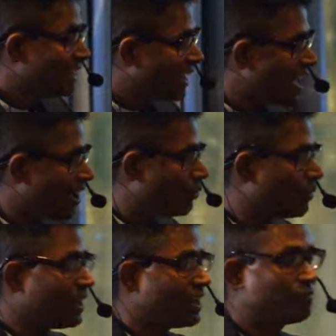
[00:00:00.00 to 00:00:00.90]
Now,
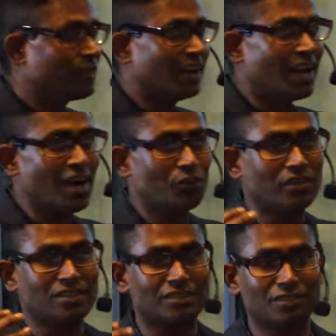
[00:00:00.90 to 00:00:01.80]
if you allow
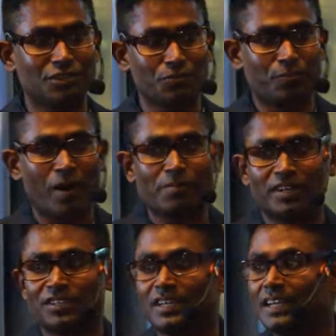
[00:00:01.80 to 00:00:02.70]
researchers to
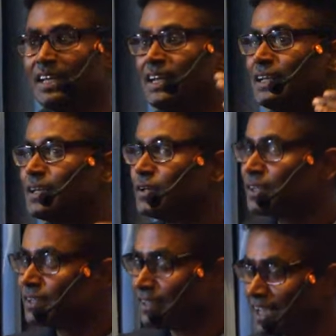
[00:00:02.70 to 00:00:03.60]
publish
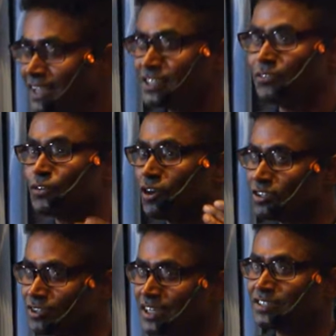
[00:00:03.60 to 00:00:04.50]
negative,
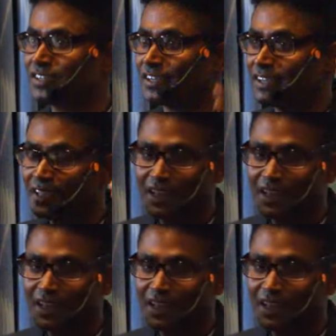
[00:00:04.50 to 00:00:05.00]
contradictory,